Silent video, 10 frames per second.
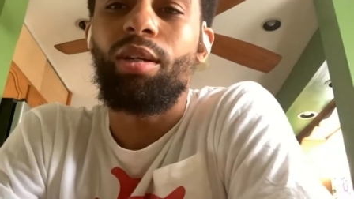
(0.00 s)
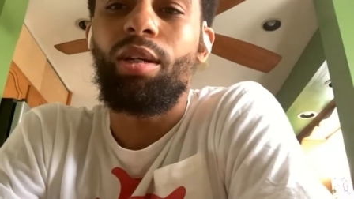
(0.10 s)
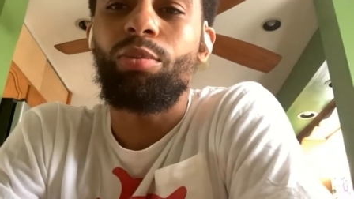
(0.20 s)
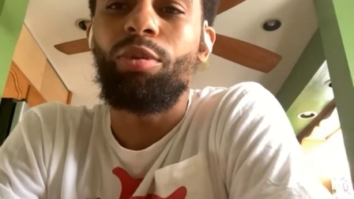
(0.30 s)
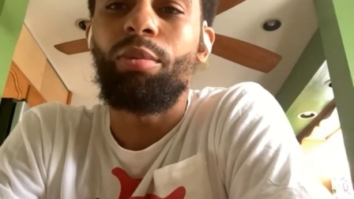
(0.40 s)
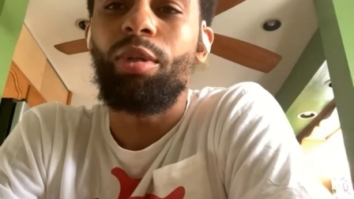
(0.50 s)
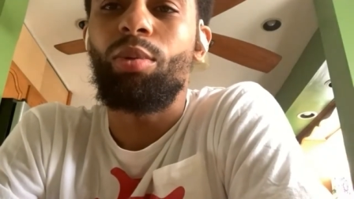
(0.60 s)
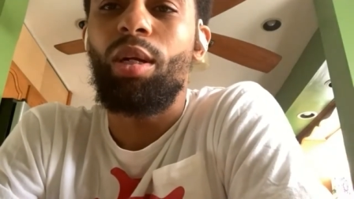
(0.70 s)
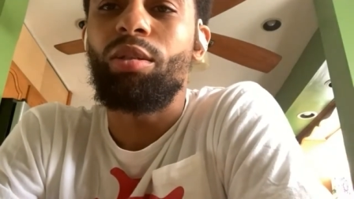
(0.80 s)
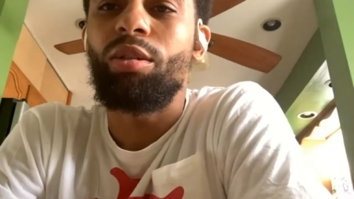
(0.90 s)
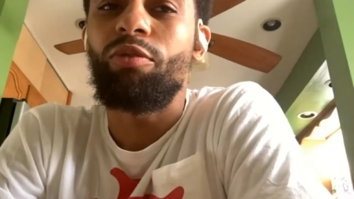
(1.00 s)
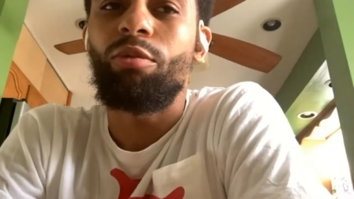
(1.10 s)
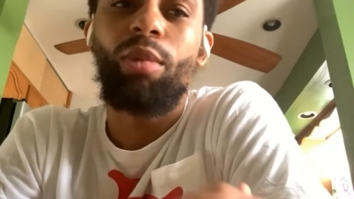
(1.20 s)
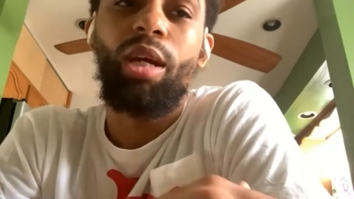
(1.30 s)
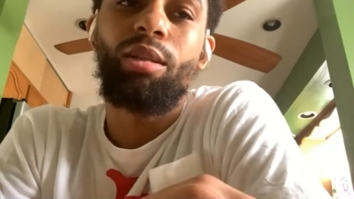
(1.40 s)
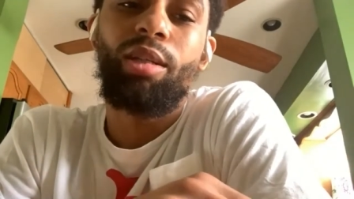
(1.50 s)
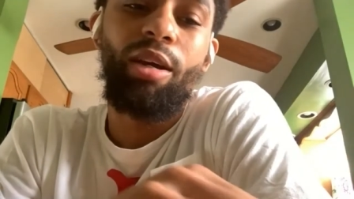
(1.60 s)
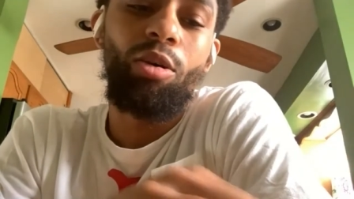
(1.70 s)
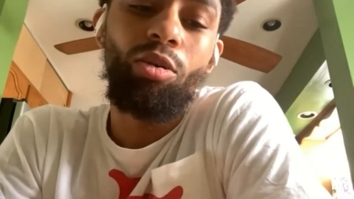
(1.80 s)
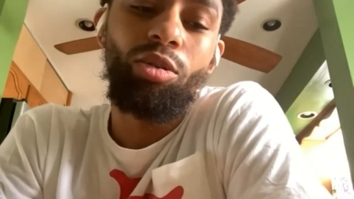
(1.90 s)
And that's pretty much what I took from, like,
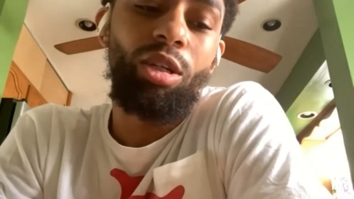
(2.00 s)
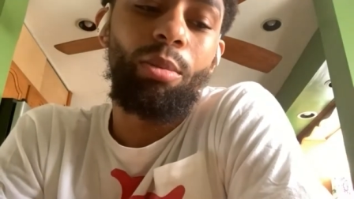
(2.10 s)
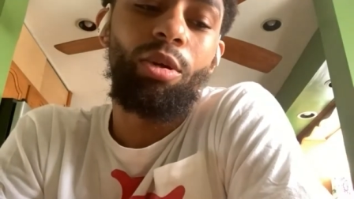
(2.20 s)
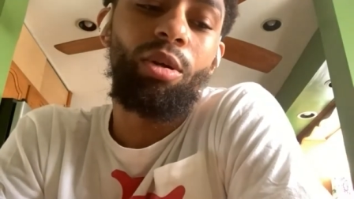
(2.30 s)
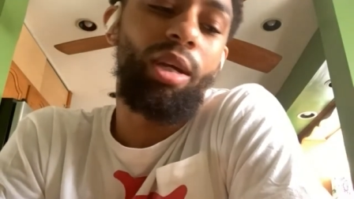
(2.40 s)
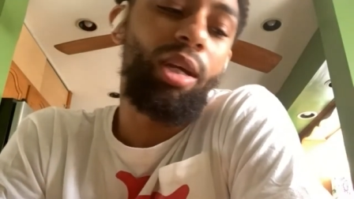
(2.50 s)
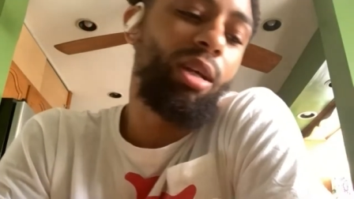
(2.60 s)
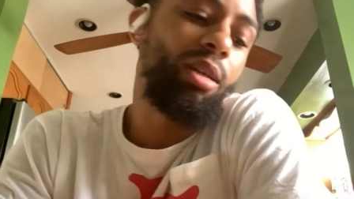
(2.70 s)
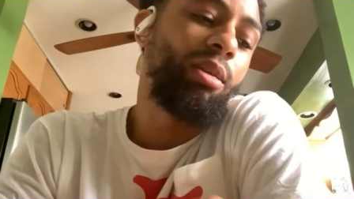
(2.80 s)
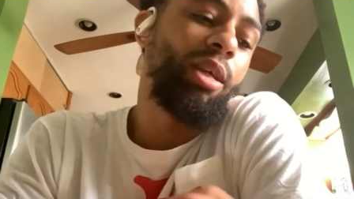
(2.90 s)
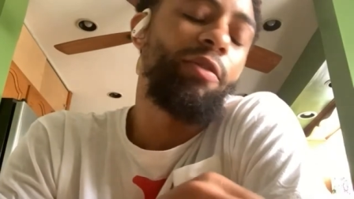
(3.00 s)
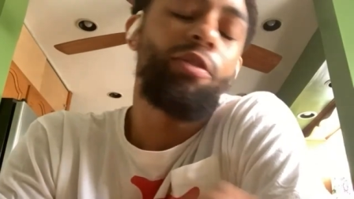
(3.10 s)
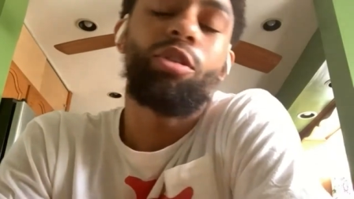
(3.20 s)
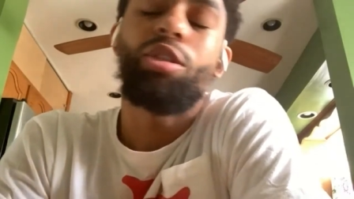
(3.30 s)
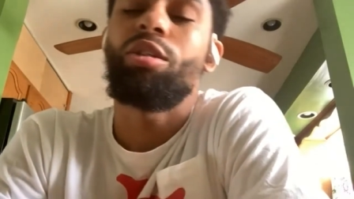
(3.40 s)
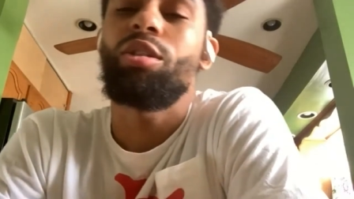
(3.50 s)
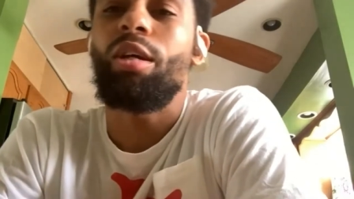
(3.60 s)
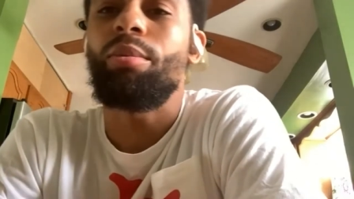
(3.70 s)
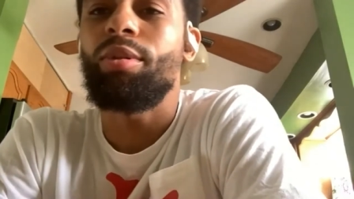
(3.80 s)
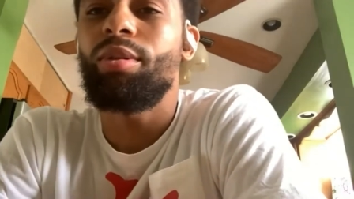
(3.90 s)
that whole summer and that first year in
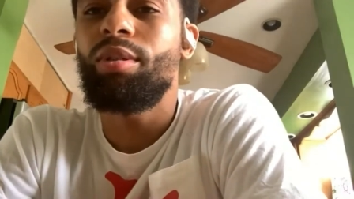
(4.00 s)
Cyprus.